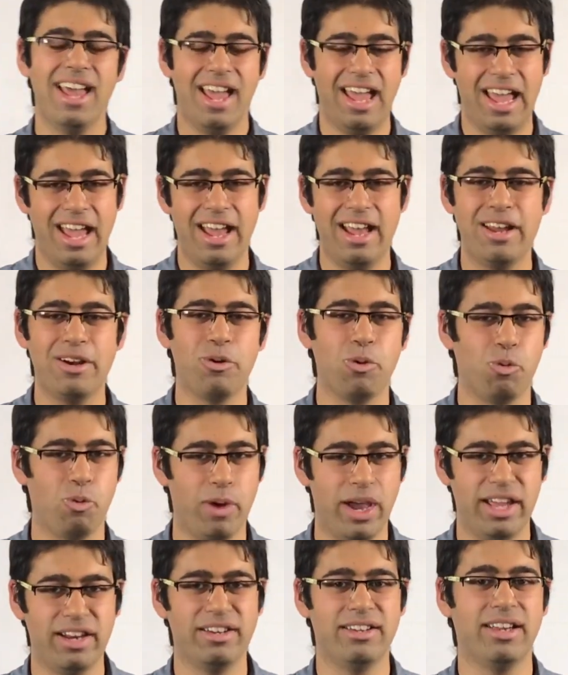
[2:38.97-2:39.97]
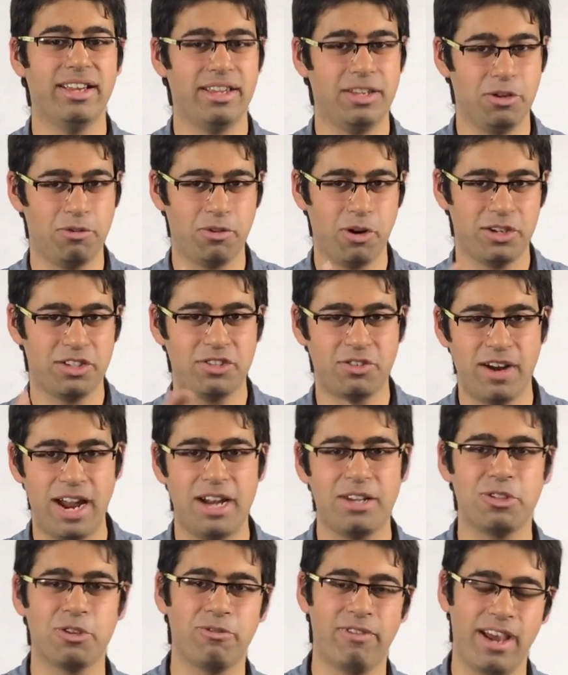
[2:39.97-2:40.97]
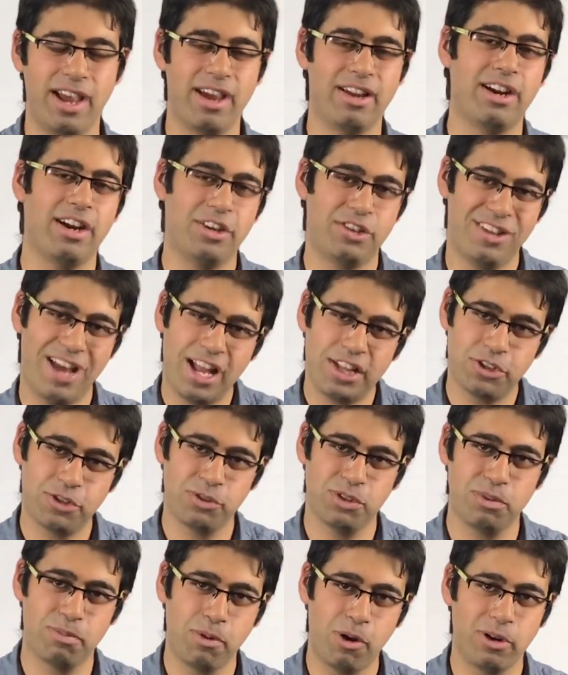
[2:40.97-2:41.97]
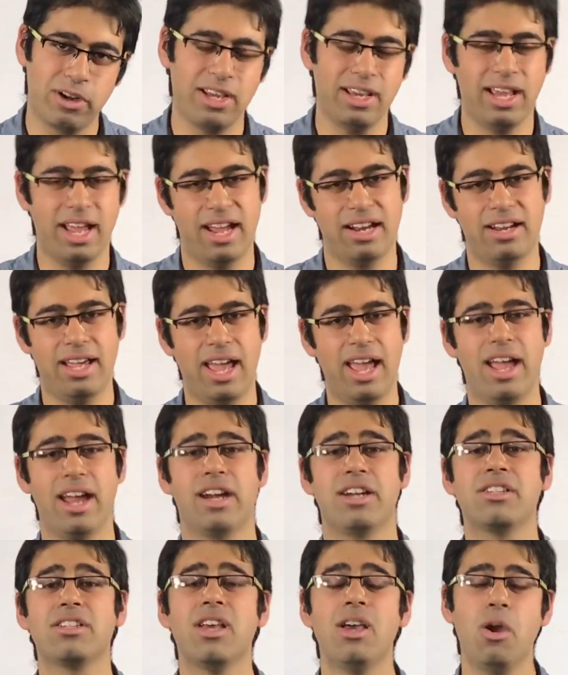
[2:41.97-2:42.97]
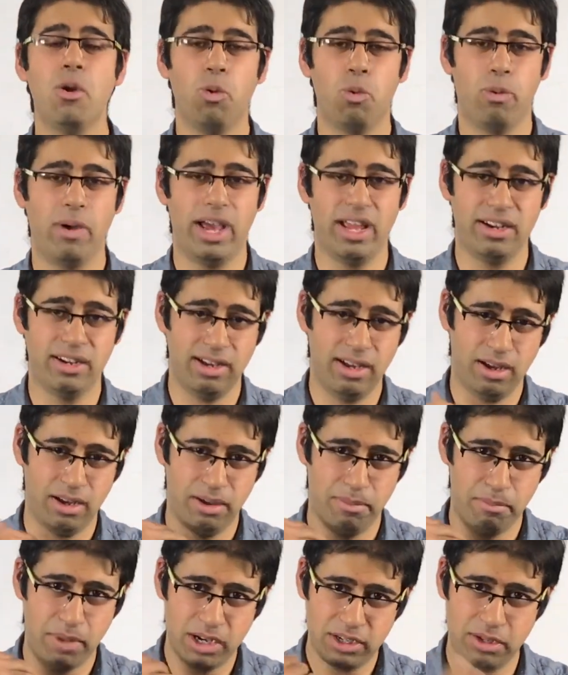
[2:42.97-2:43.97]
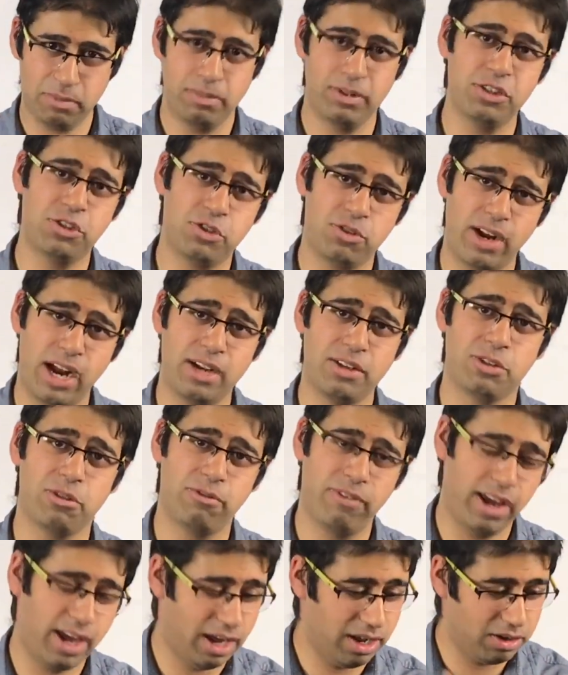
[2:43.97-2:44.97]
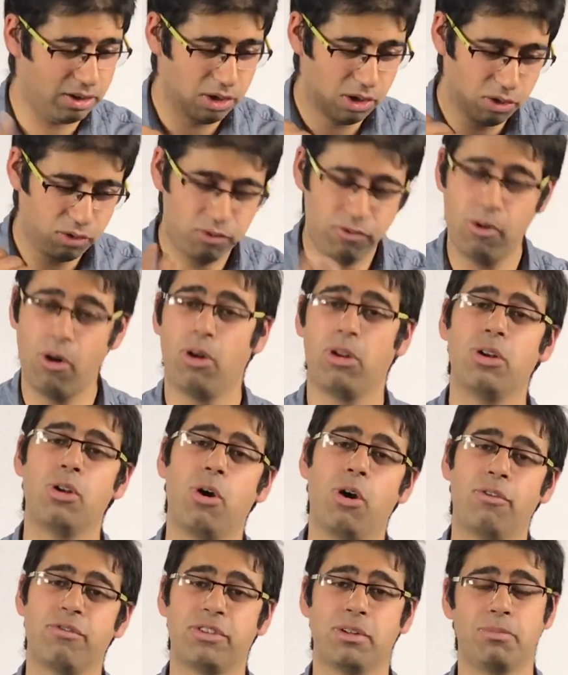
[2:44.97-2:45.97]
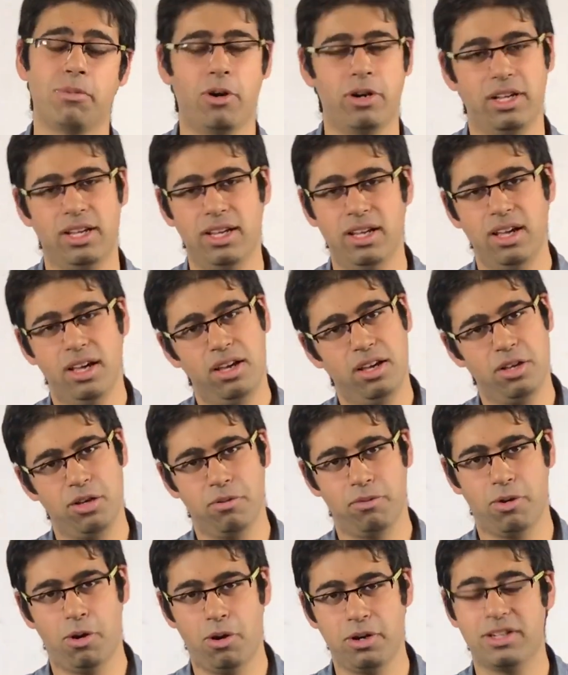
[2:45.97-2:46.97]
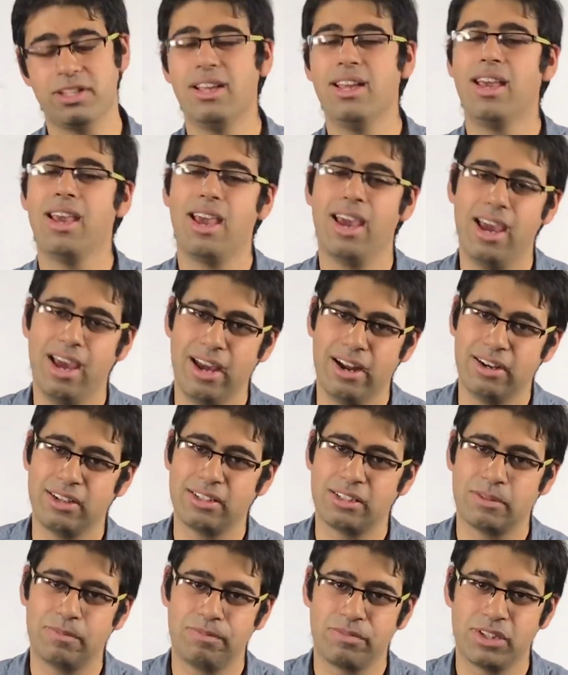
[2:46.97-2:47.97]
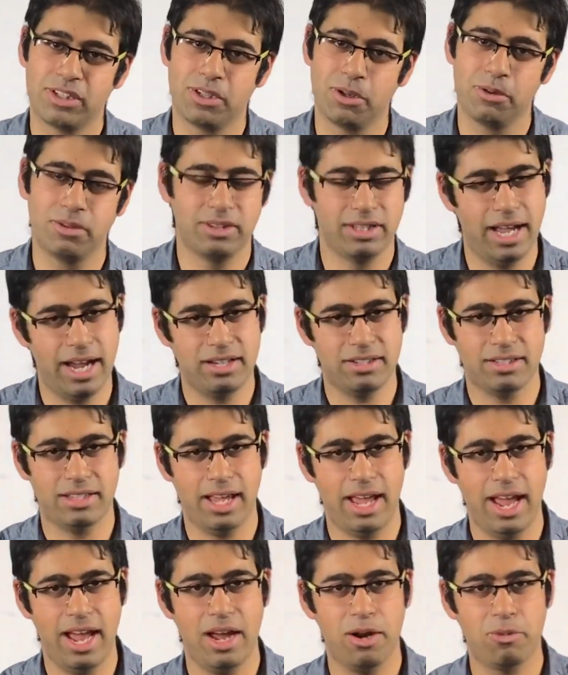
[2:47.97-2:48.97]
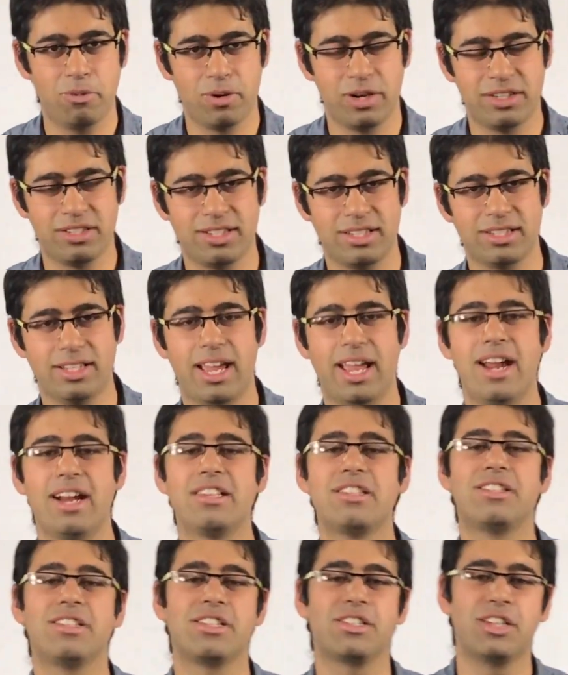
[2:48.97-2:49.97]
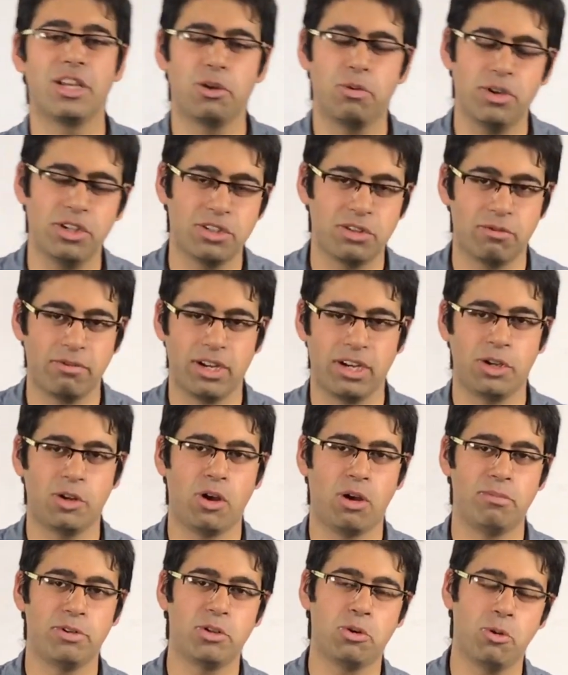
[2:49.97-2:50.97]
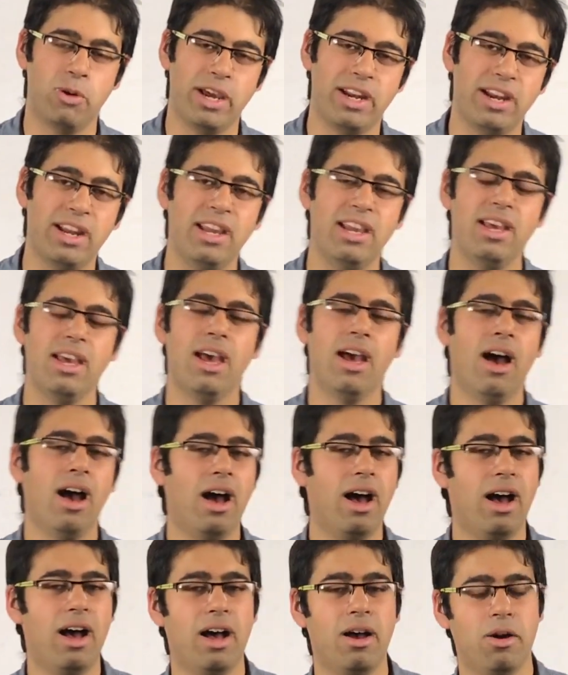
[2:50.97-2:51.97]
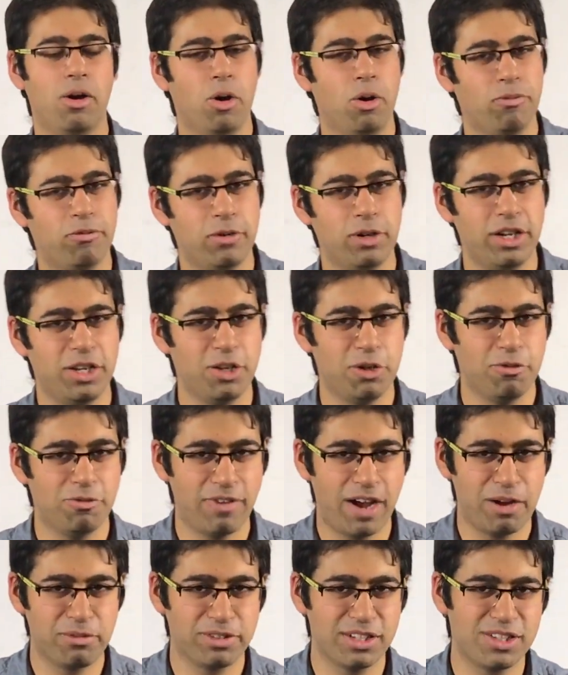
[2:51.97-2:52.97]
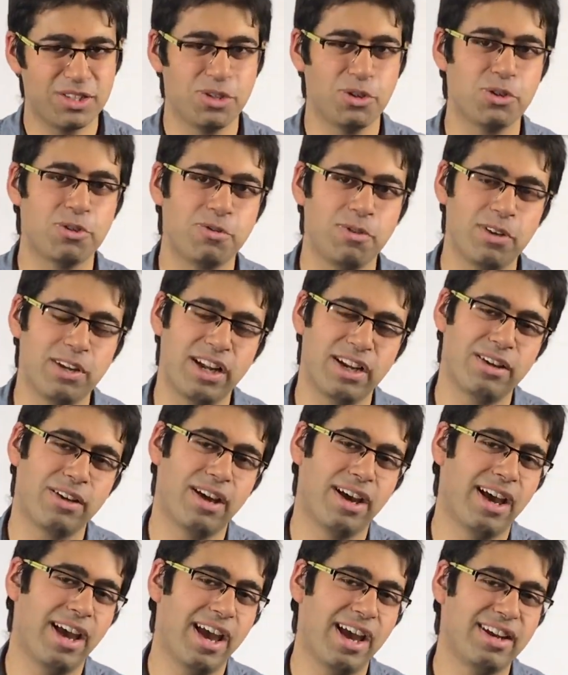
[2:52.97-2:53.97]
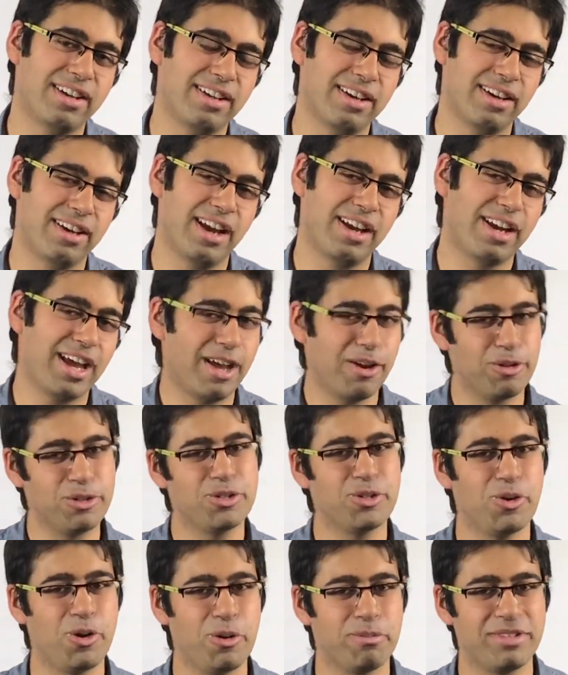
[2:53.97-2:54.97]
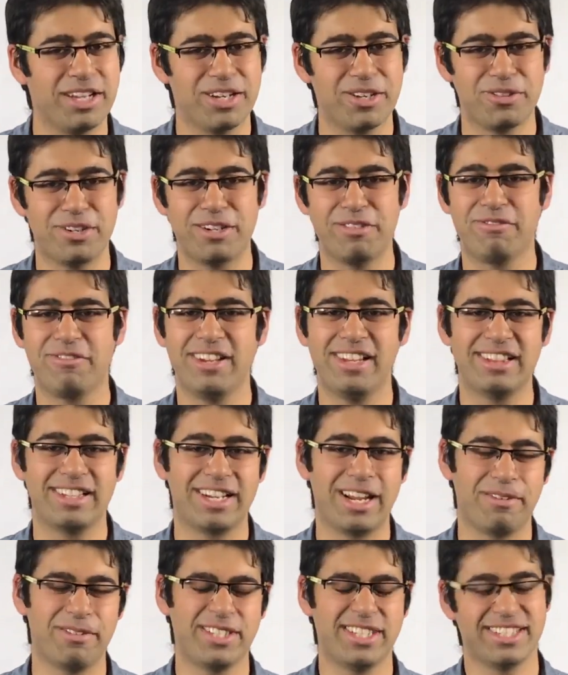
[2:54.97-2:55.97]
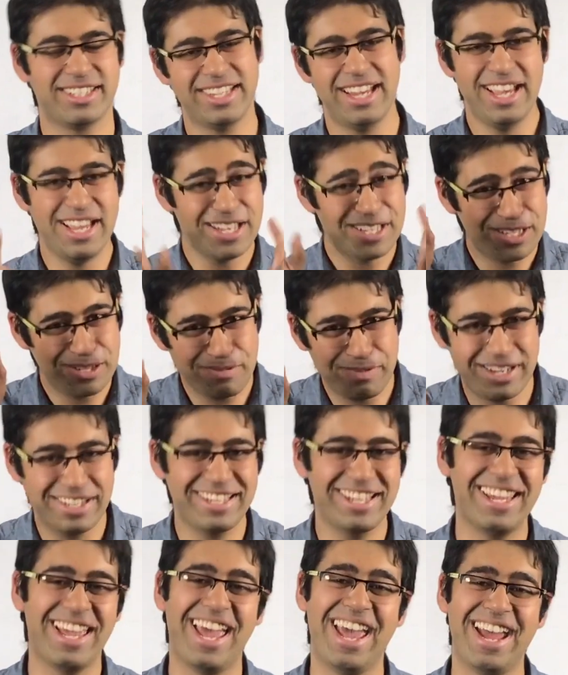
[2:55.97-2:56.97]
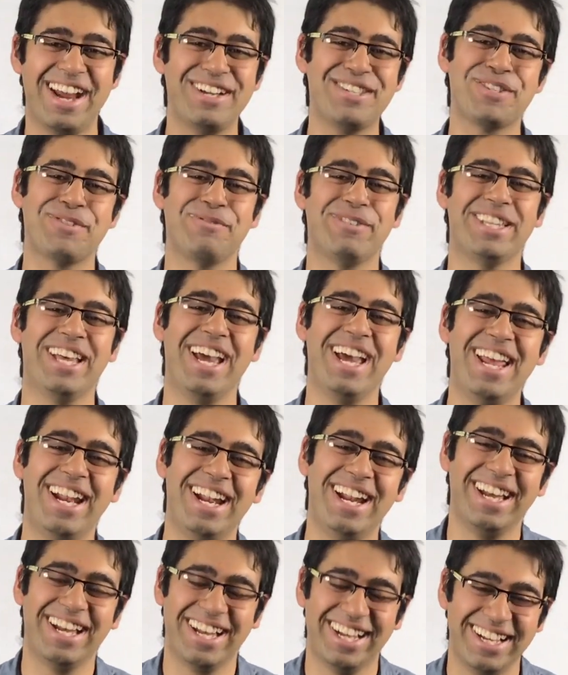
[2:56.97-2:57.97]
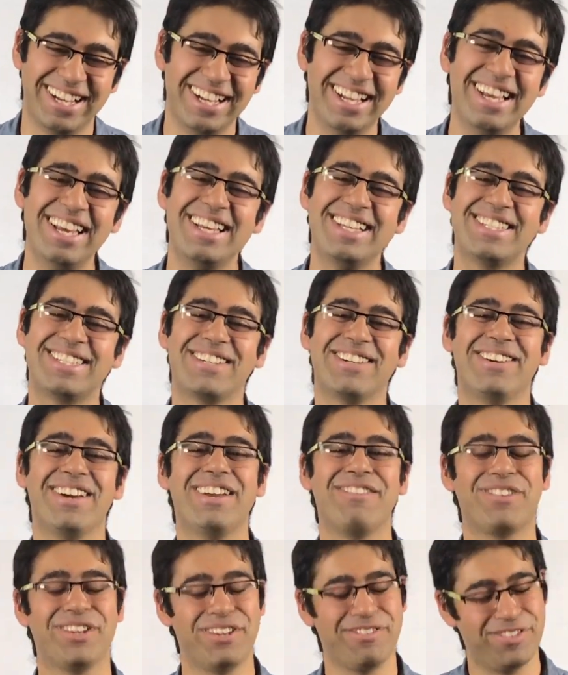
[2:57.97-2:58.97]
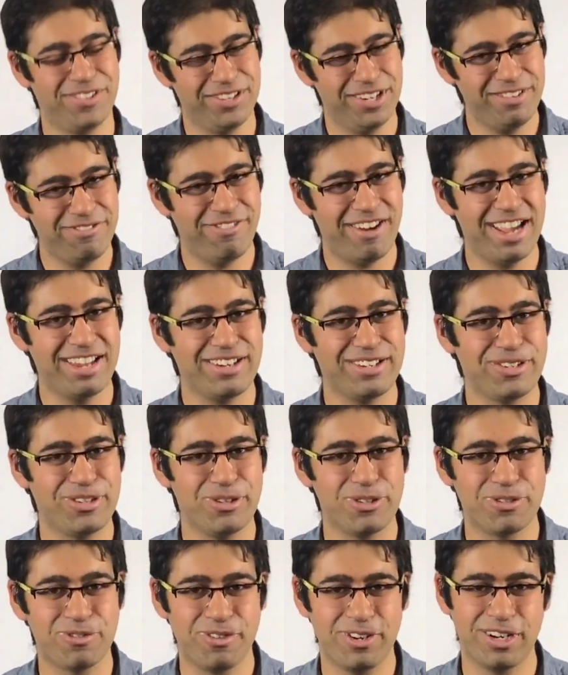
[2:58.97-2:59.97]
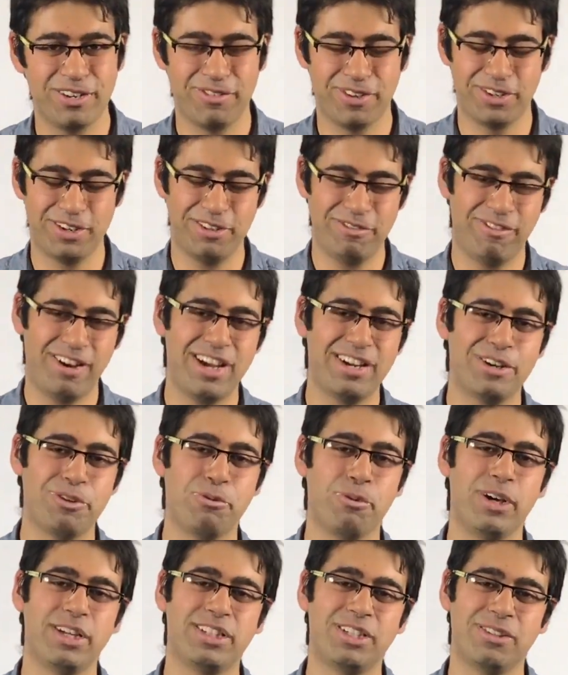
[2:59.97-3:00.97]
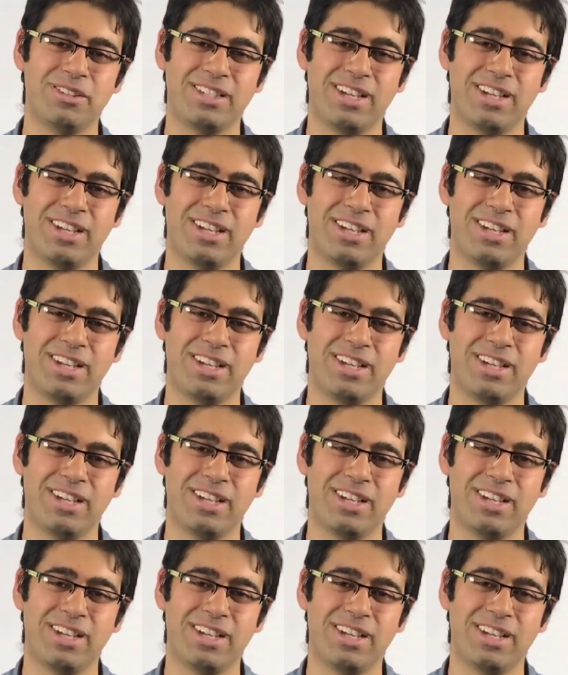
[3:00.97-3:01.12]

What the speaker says: Hair when you've got strands of hair attached to the body, and hairs when multiple strands of hair fall off the body, you've got hairs. So that's hair versus hairs distinguished, a very common query. Hopefully you found this useful, and I also hope that you didn't feel that I was just splitting hairs over there. So if you did find it useful, if you did find it worth your